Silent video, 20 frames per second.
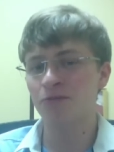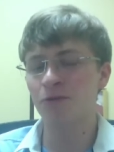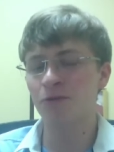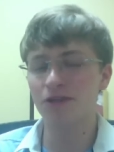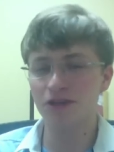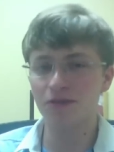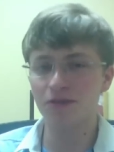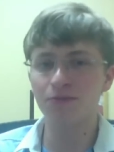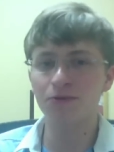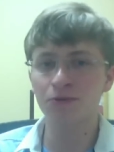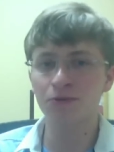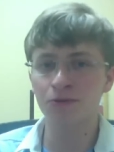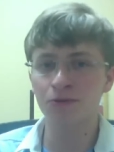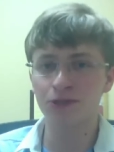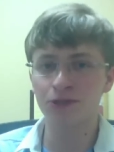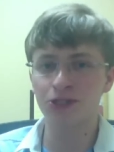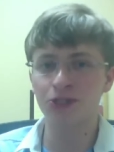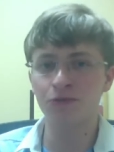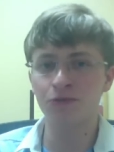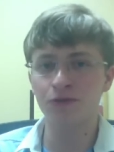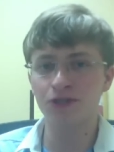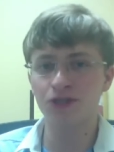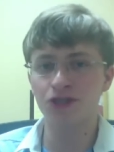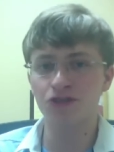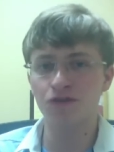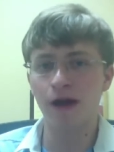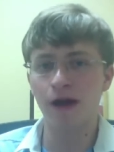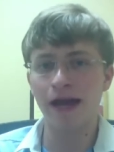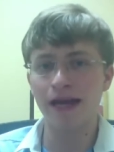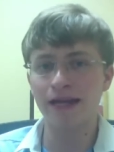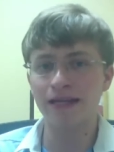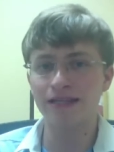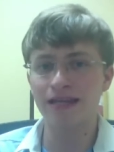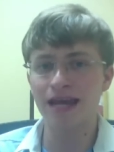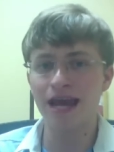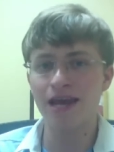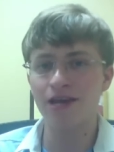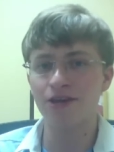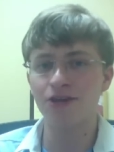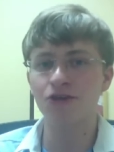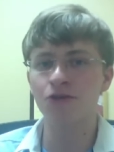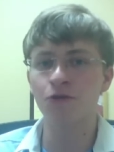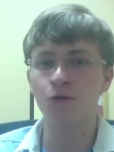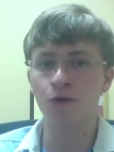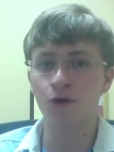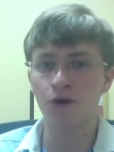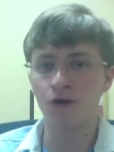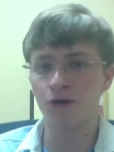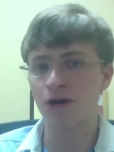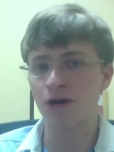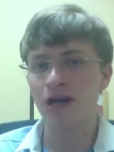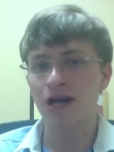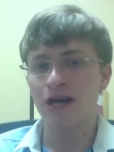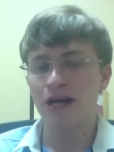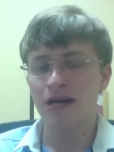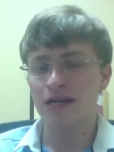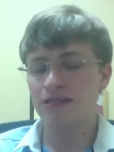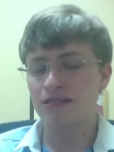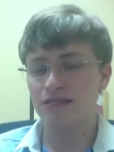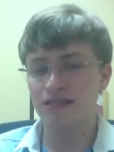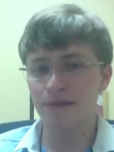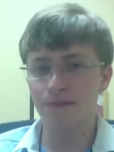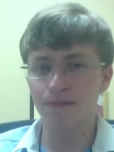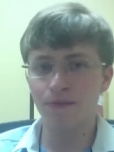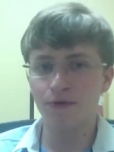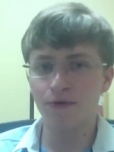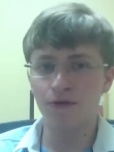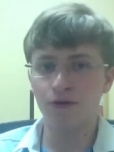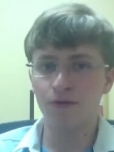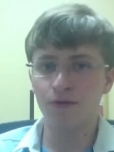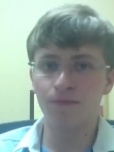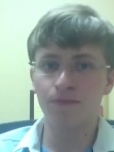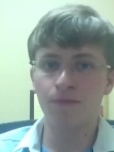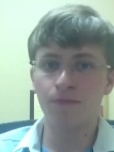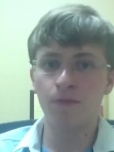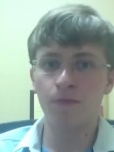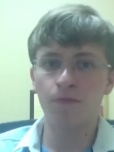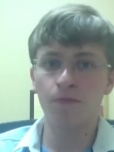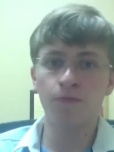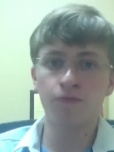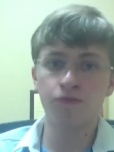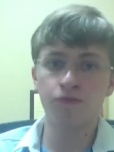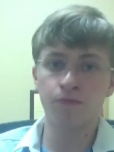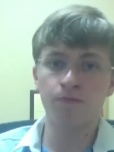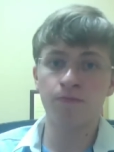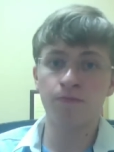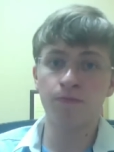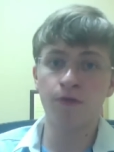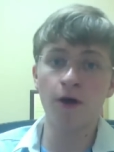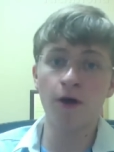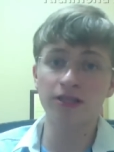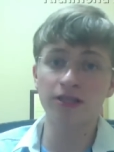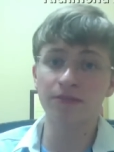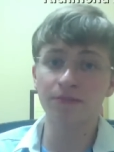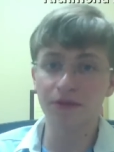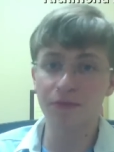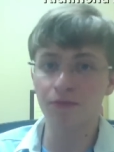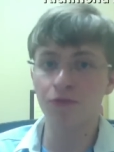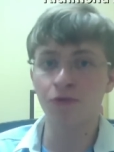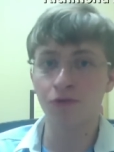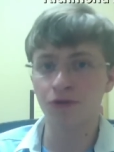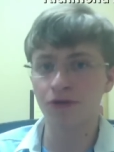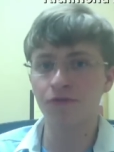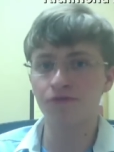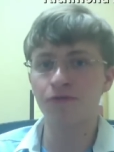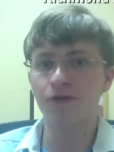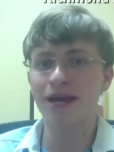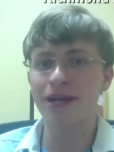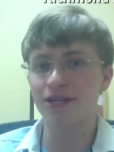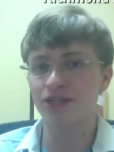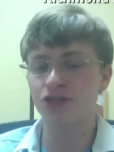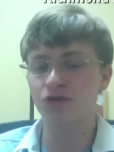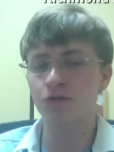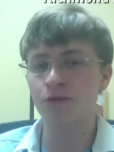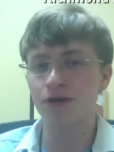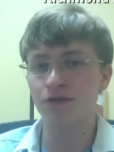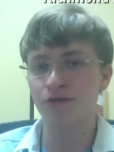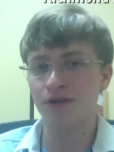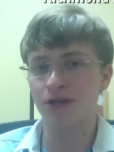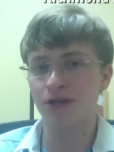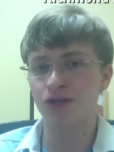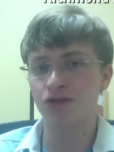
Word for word: what the computer is doing to try and take your simple, possibly poorly phrased query and